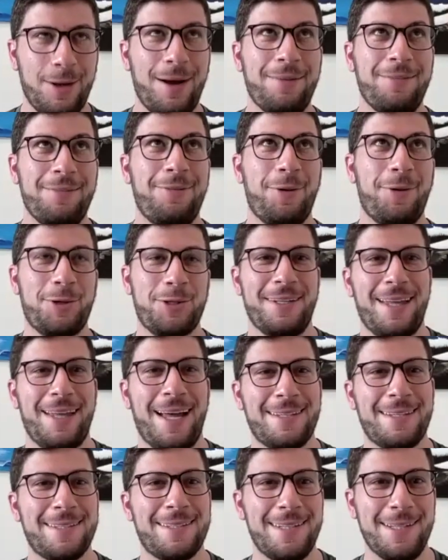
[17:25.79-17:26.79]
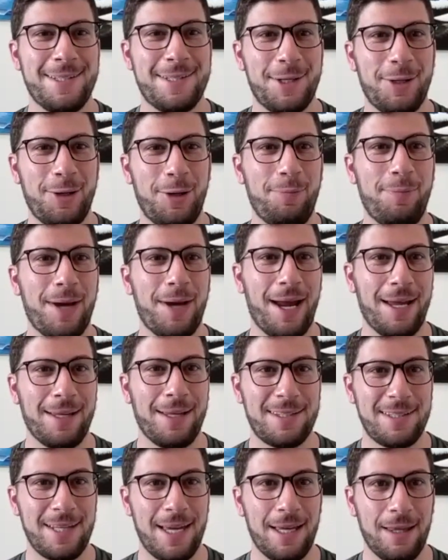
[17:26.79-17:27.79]
Unfortunately, that's seasonal, but I'd
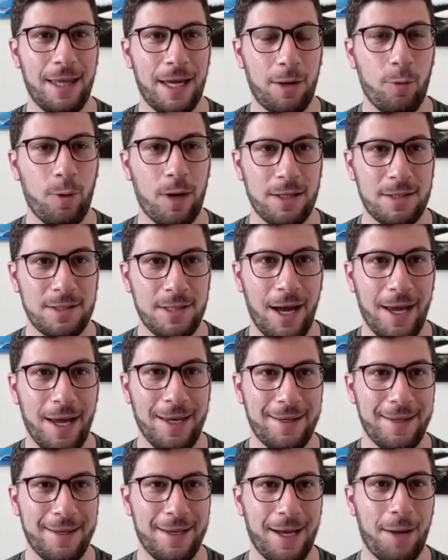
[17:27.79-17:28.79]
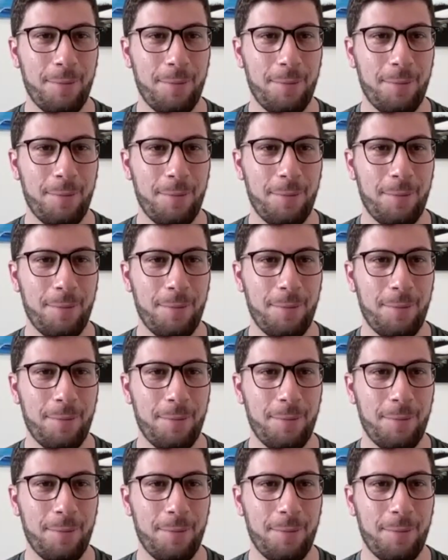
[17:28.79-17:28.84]
say like when it's hiking,